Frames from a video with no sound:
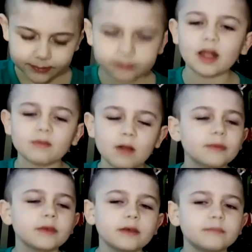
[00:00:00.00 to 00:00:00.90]
That's
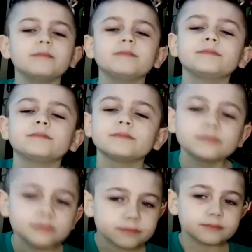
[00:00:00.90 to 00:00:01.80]
probably it.
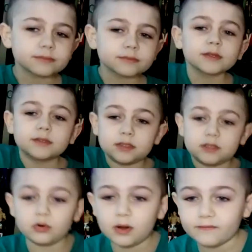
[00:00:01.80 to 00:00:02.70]
See, you
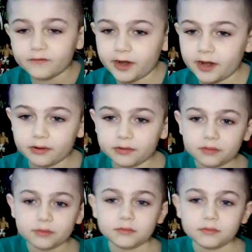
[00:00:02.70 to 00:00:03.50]
don't have gray hairs.